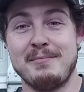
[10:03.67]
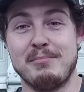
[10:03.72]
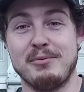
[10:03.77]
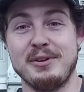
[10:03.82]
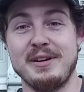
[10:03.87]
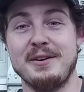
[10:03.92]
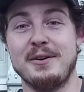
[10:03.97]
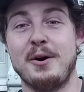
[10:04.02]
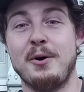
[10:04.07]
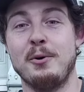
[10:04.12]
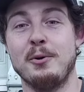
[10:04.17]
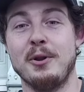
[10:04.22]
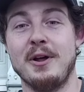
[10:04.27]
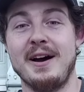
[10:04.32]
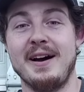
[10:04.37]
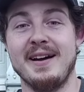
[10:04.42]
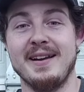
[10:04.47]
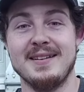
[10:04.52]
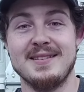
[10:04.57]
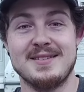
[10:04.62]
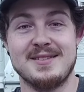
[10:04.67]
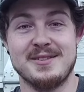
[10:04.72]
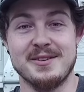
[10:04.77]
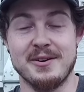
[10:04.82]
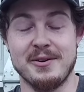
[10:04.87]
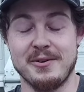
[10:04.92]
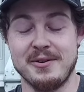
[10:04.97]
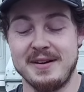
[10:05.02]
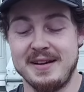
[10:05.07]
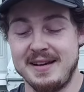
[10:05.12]
bleed a whole lot.
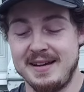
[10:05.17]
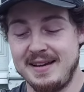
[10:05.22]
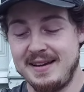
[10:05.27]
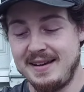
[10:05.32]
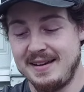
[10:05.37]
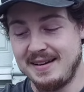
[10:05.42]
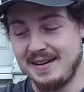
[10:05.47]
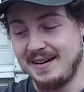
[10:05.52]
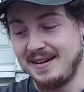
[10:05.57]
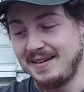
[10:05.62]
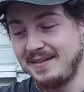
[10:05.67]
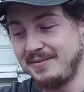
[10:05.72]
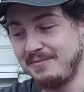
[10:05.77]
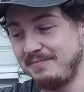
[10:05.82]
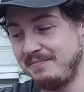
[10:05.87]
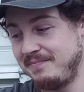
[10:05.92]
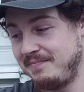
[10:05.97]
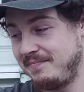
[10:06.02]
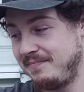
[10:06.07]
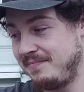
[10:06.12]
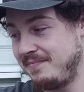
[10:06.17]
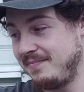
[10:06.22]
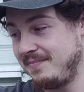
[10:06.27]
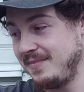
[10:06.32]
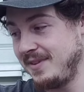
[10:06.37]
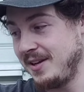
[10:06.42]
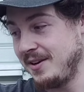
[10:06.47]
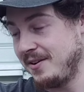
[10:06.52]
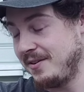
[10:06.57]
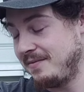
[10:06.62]
So,
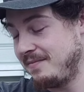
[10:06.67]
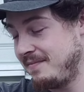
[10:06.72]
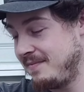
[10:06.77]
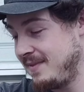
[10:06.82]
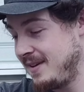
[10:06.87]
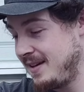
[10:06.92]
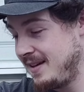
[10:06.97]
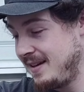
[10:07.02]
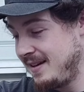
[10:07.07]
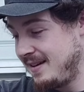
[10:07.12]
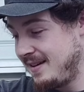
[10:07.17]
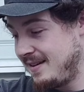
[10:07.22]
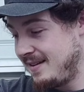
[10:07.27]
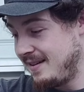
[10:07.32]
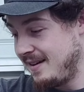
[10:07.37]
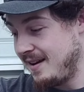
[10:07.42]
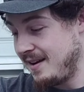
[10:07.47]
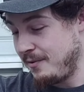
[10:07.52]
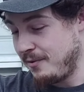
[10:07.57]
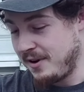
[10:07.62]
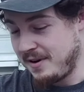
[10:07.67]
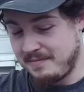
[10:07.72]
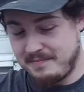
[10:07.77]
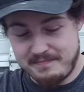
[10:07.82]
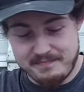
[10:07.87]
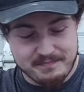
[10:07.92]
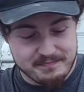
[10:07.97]
you know, anyway.